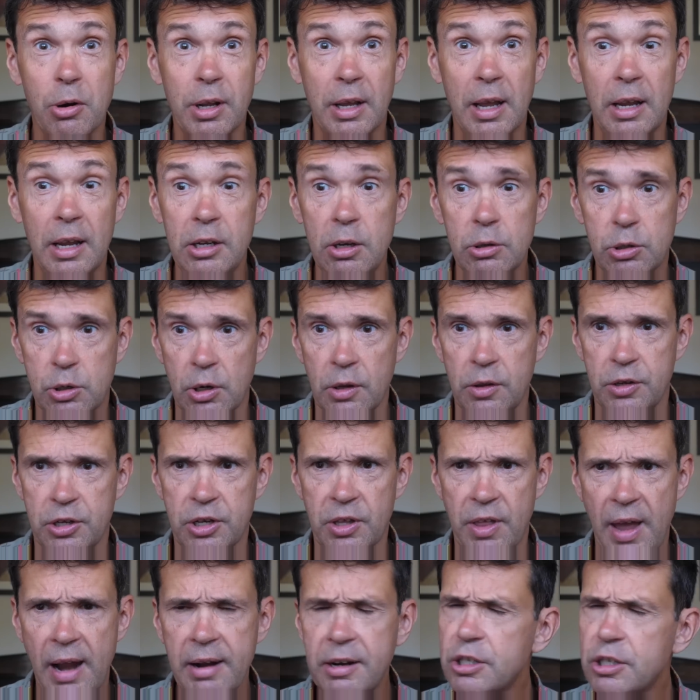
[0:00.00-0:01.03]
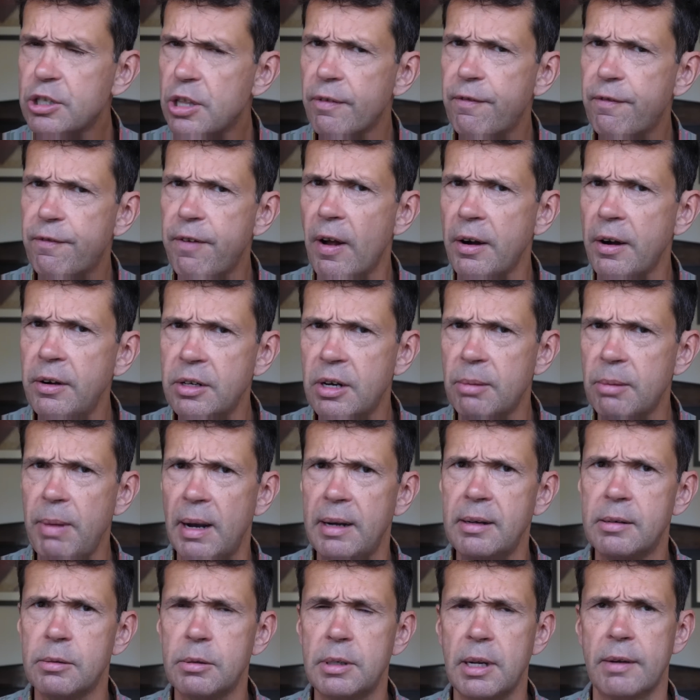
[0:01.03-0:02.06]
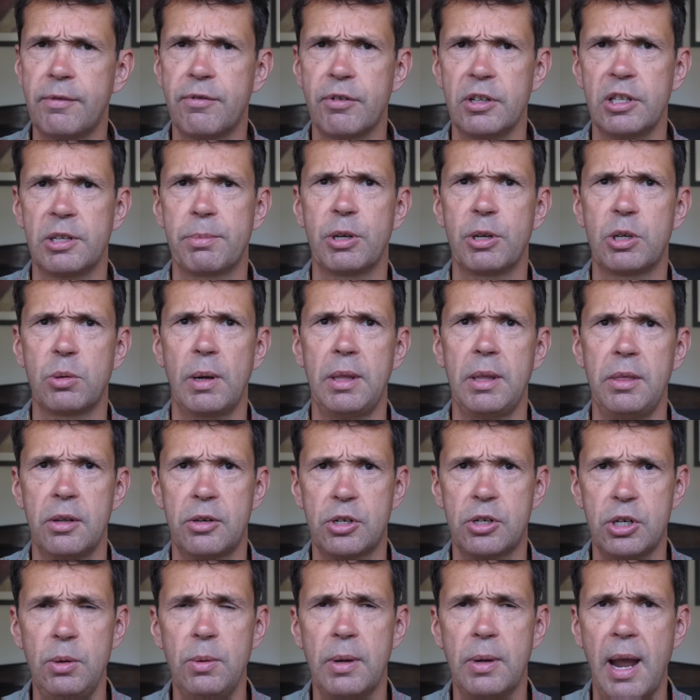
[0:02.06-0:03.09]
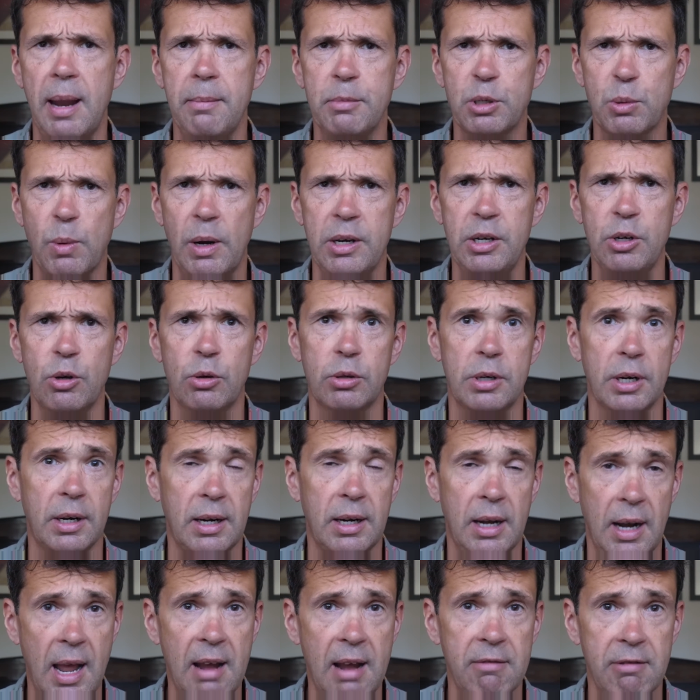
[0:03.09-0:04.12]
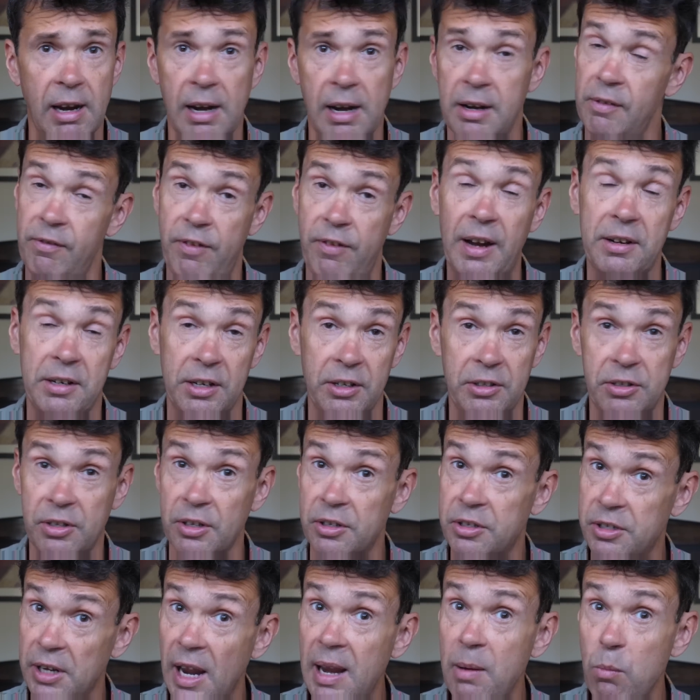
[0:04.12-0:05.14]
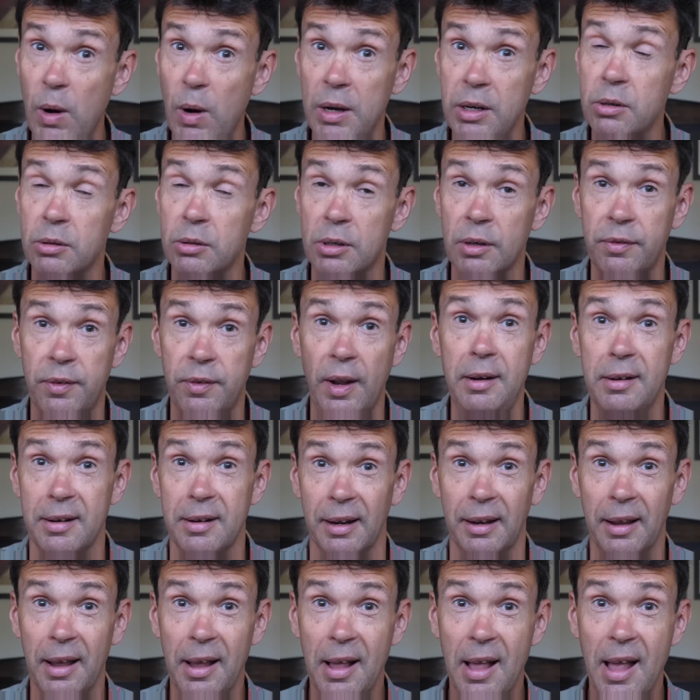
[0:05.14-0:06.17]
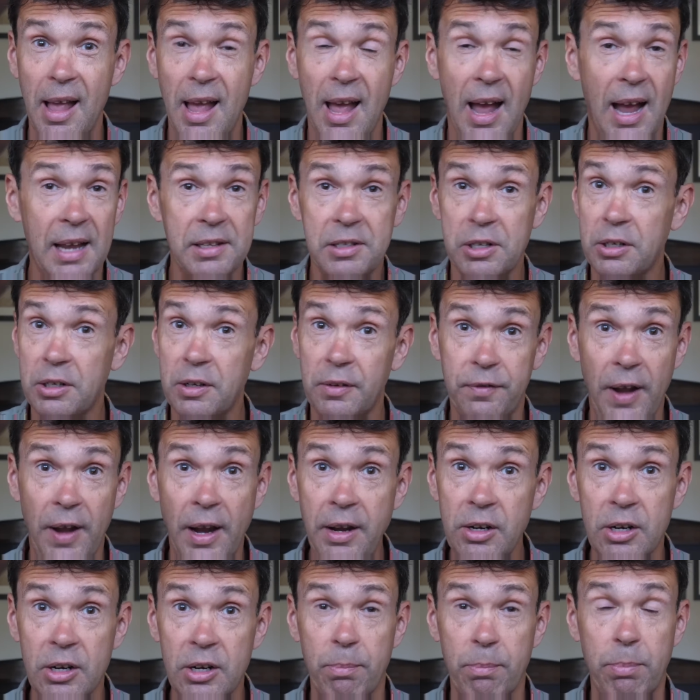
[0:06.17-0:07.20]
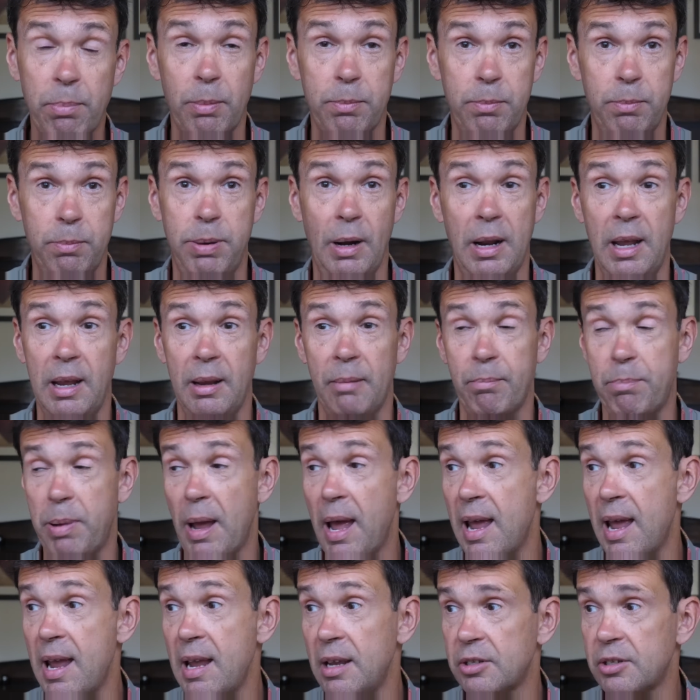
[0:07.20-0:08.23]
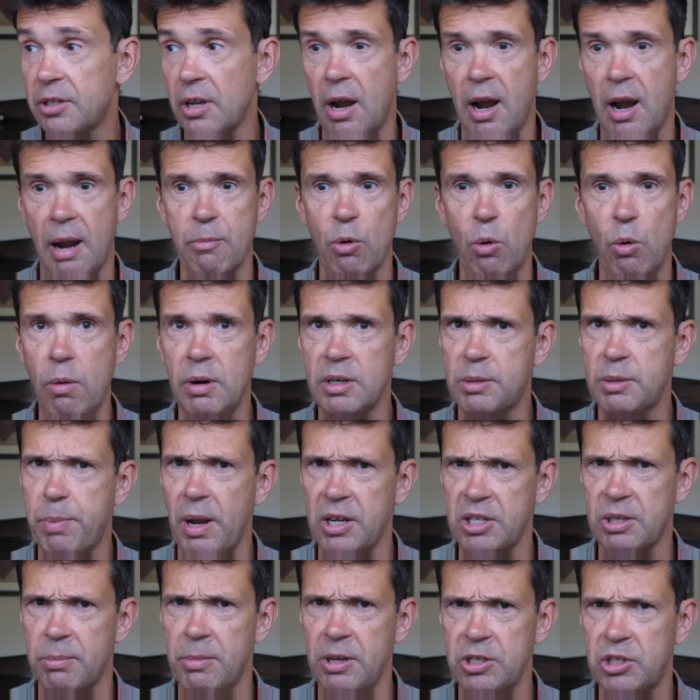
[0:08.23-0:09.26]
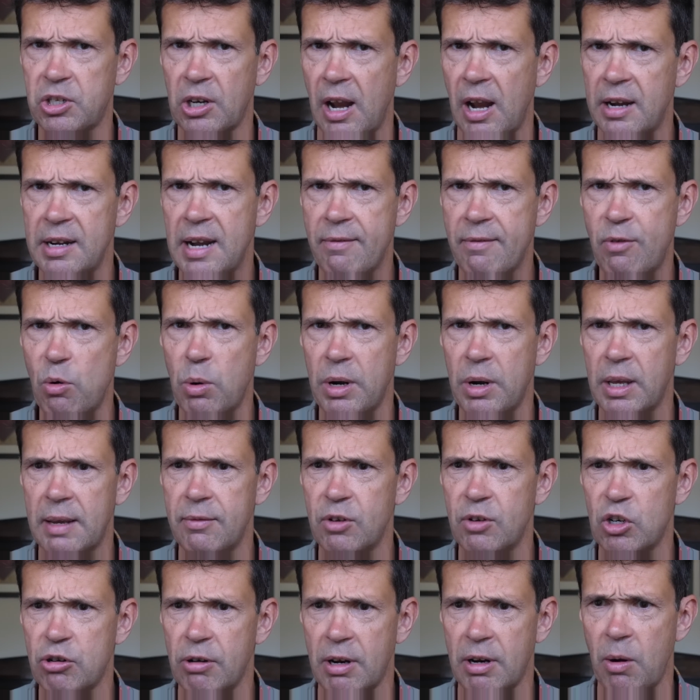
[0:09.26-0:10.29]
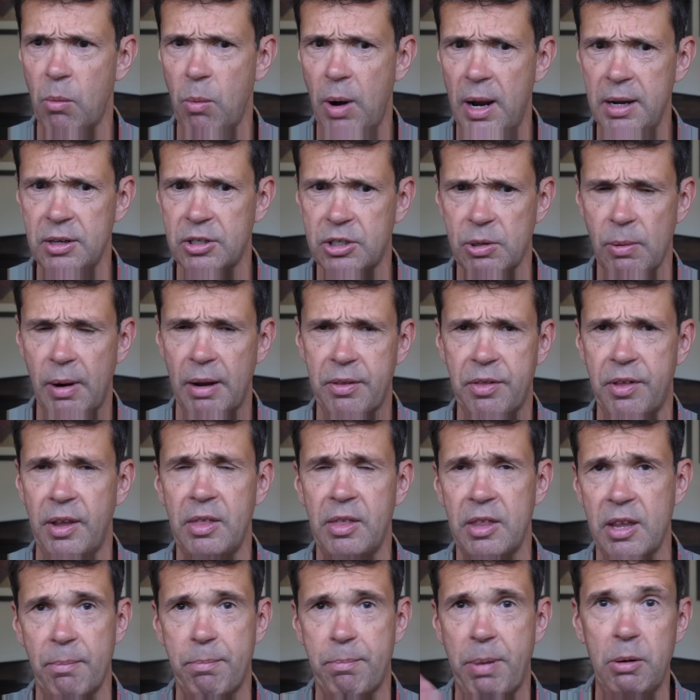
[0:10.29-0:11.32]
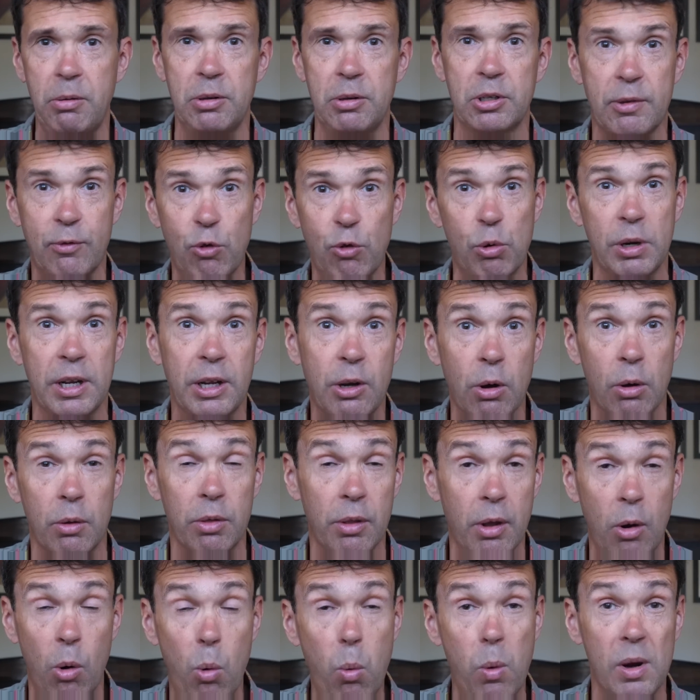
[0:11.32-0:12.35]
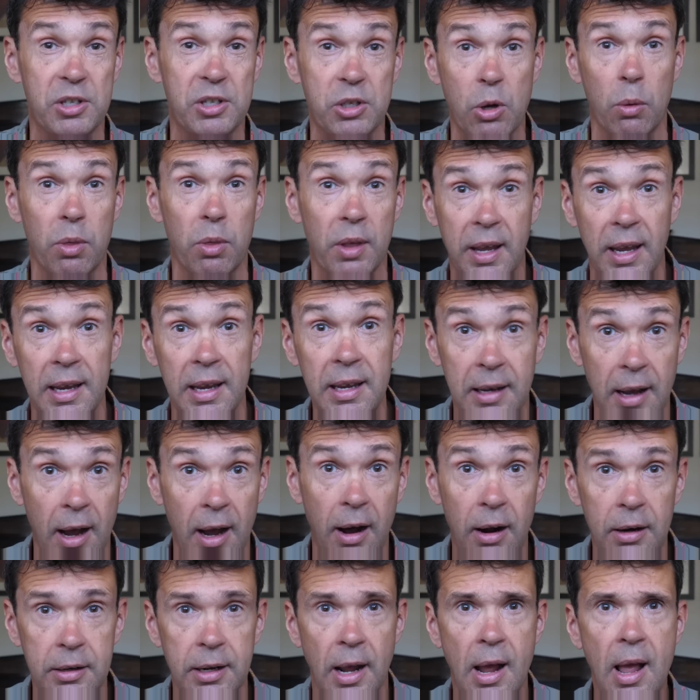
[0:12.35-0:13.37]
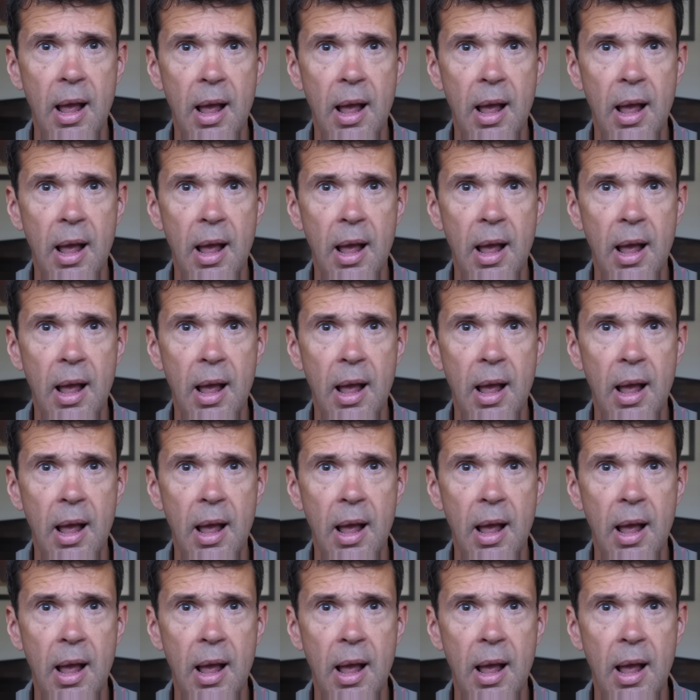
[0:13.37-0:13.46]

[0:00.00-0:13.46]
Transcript: to get used to. So that is the fundamental difference between the 2 games when you're declaring. And in fact, it's the same when you're defending. As a defender playing pairs, I'm always pessimistic. I never want to give a trick away. So I think the opponents have always got the key card.